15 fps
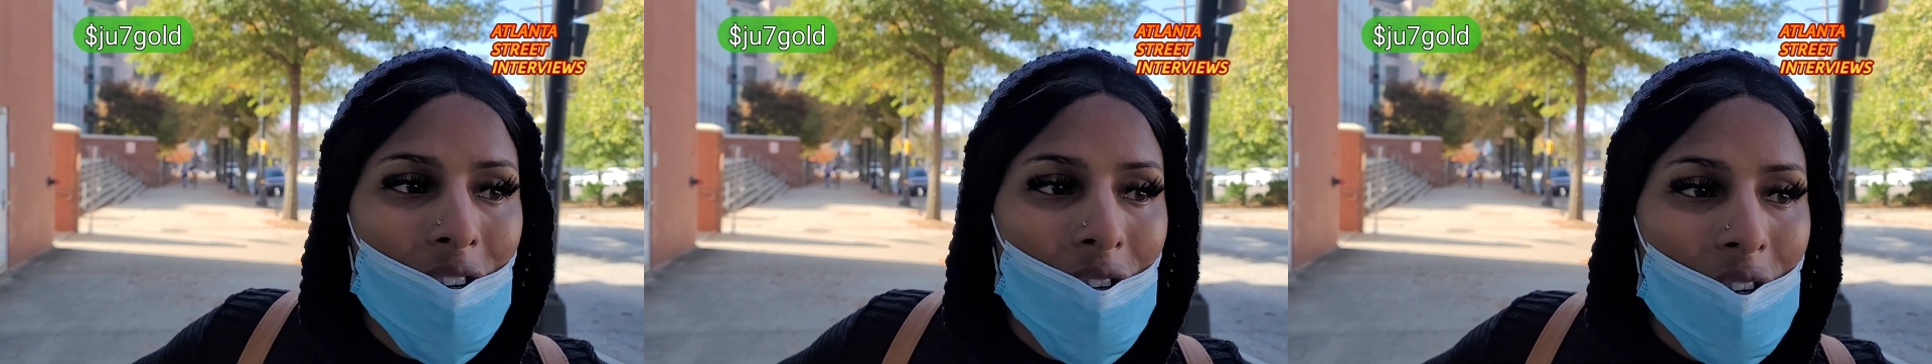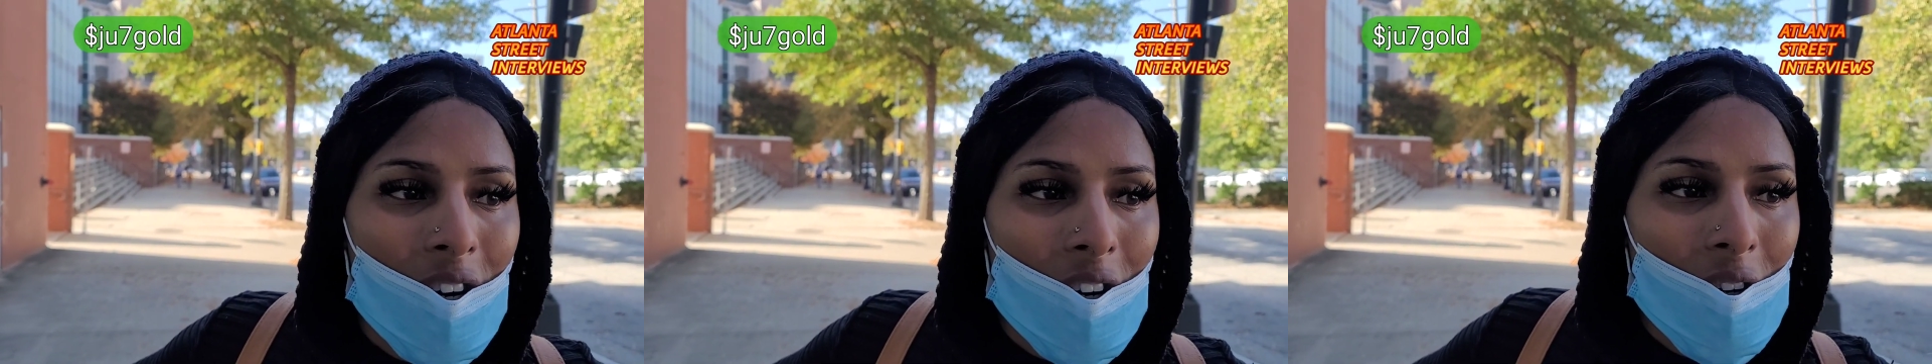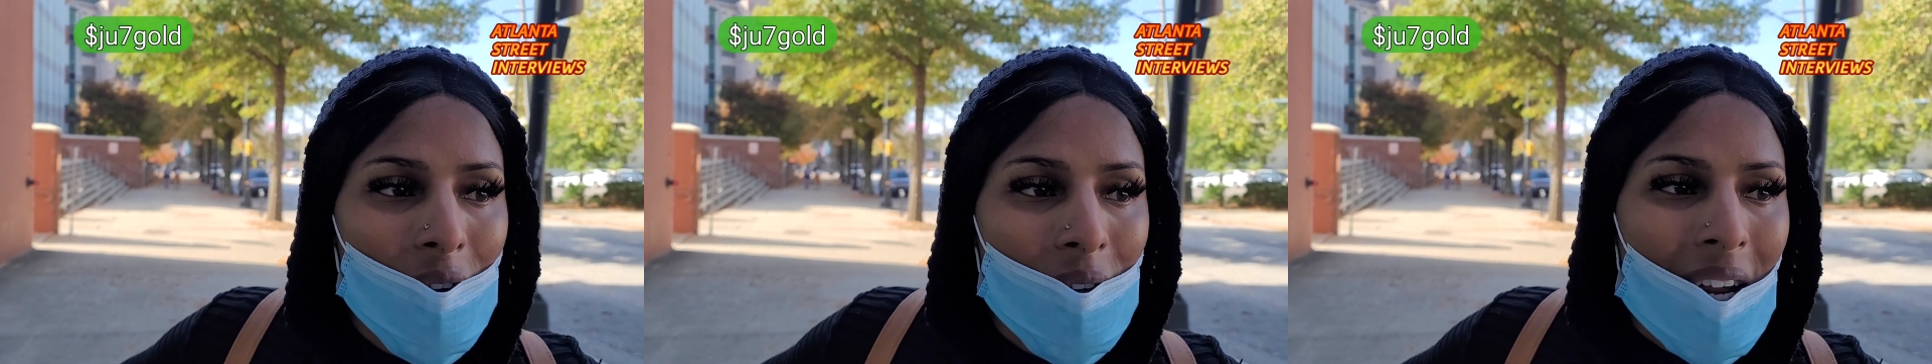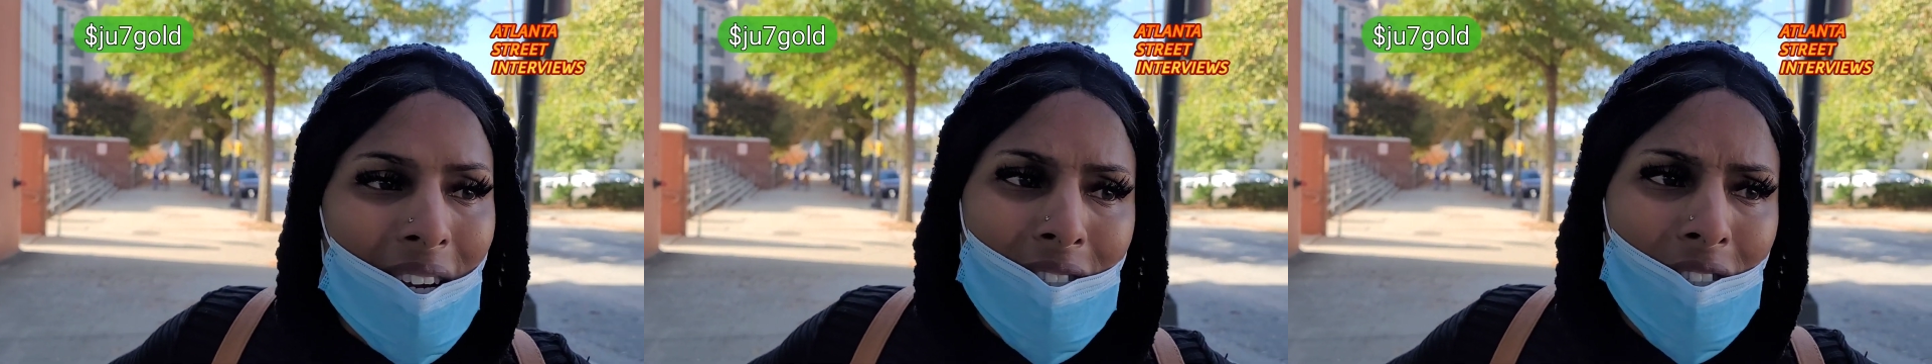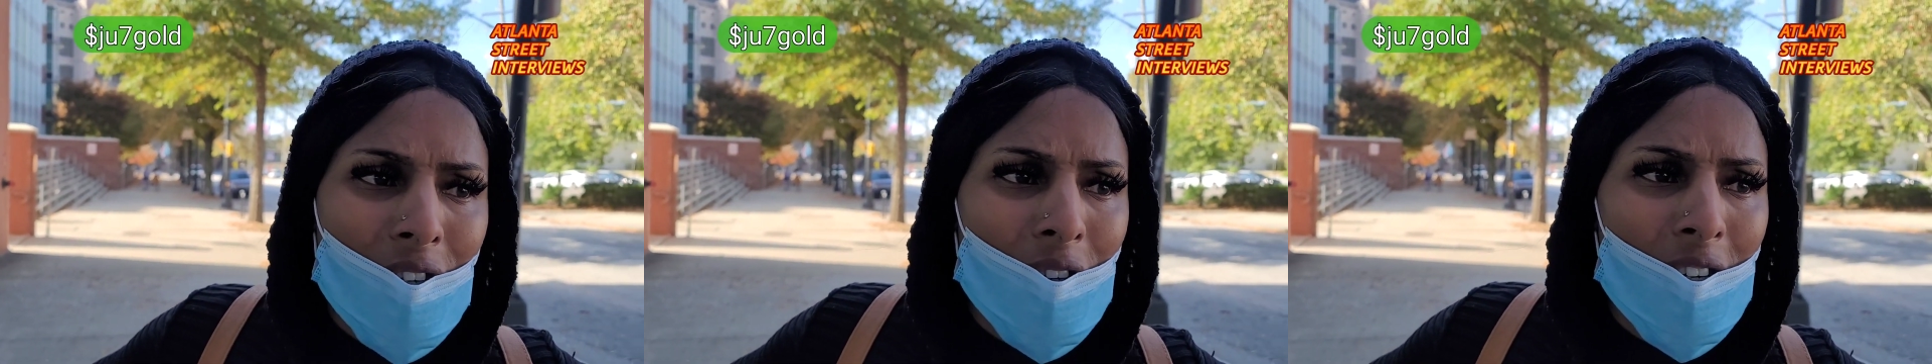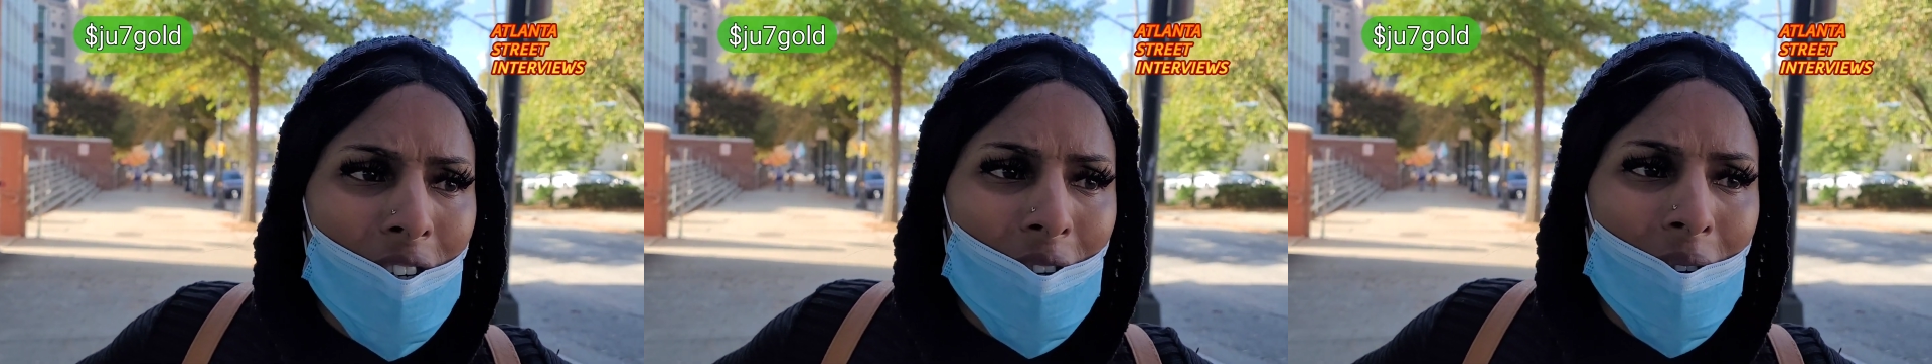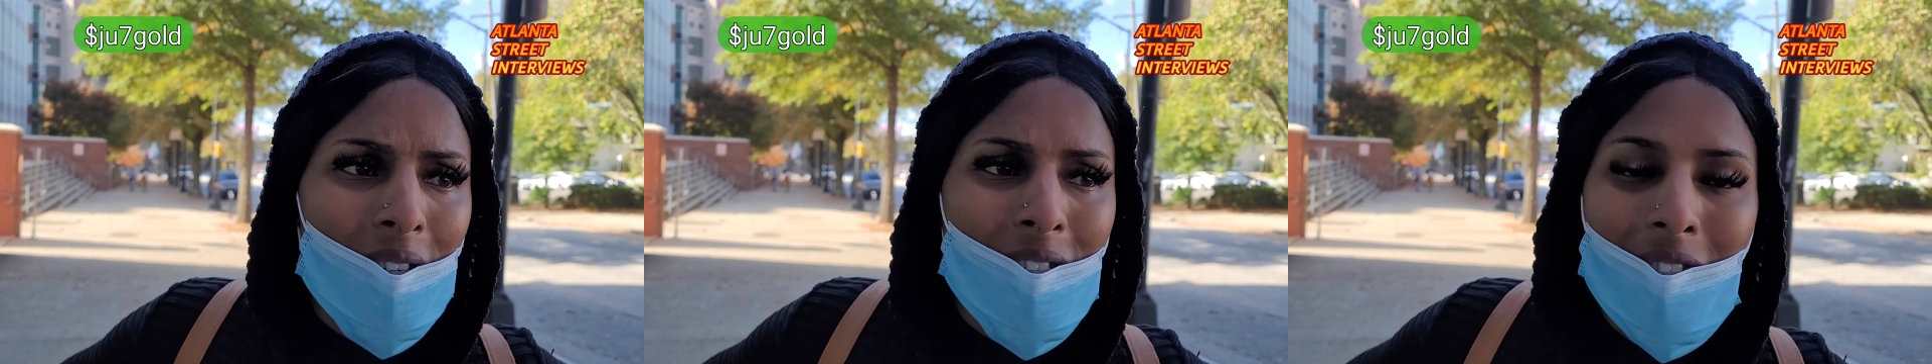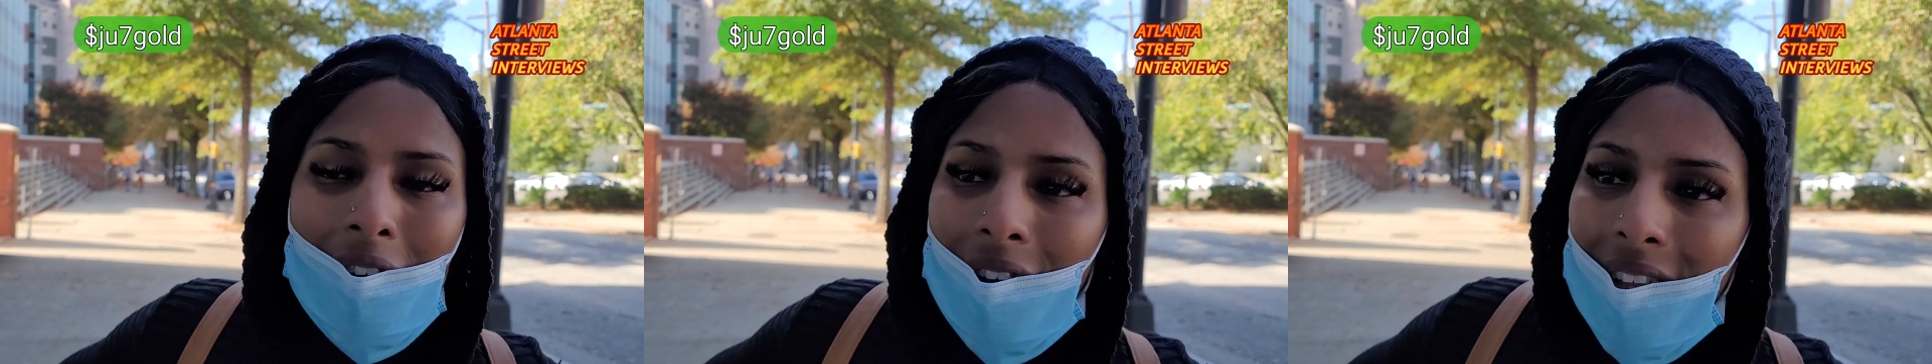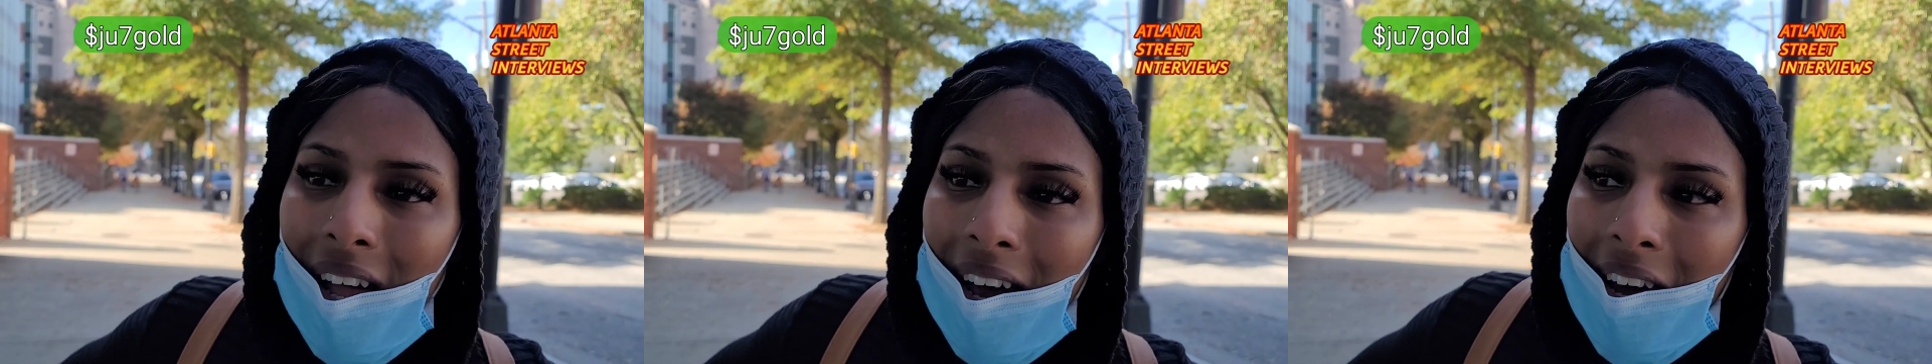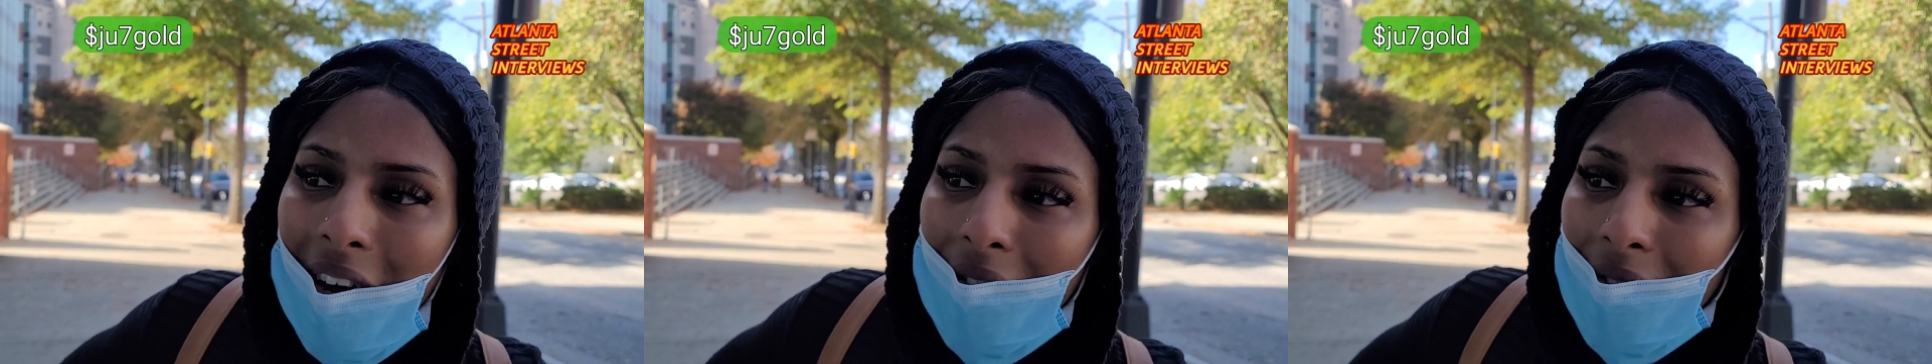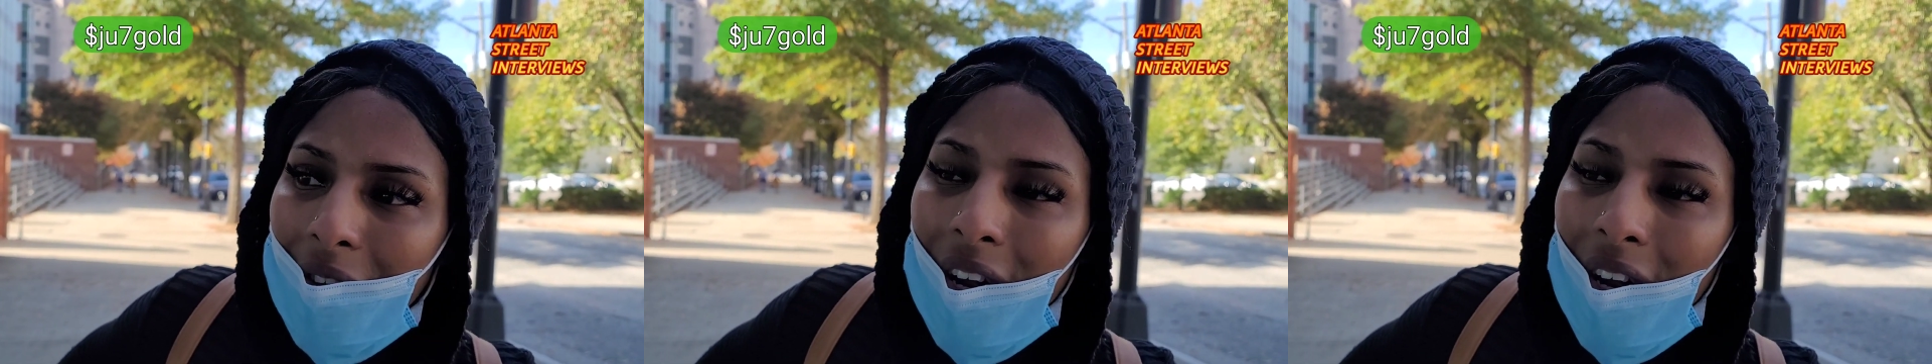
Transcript: You know, and I still do. He's still alive.